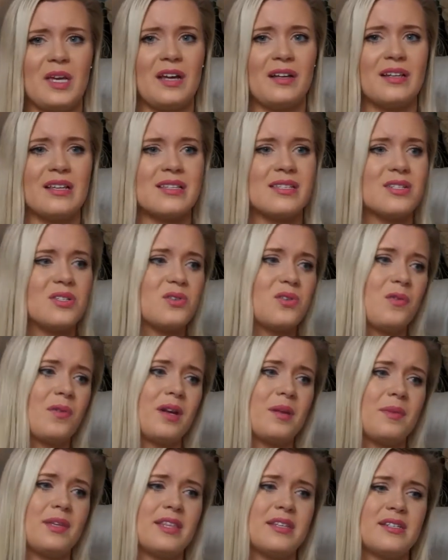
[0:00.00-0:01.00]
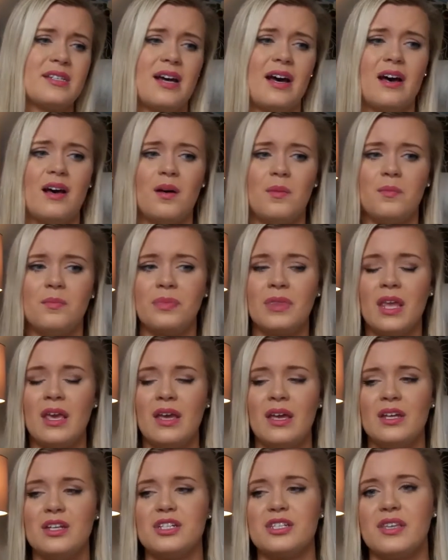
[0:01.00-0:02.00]
I'll listen to it when I'm in the tub,
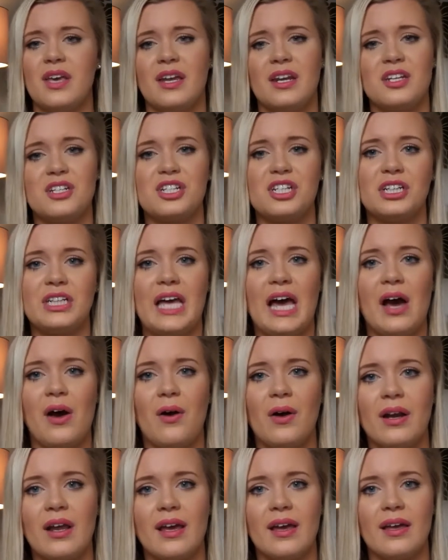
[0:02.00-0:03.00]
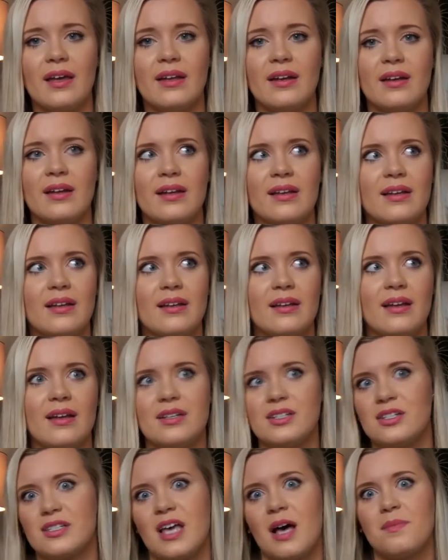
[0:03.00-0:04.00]
just kind of chill out, and it
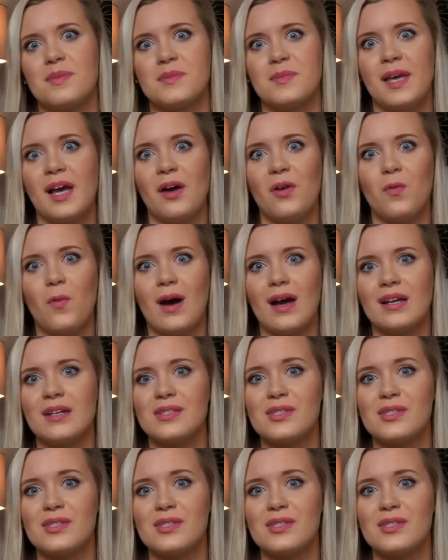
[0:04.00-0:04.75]
just helps me unwind.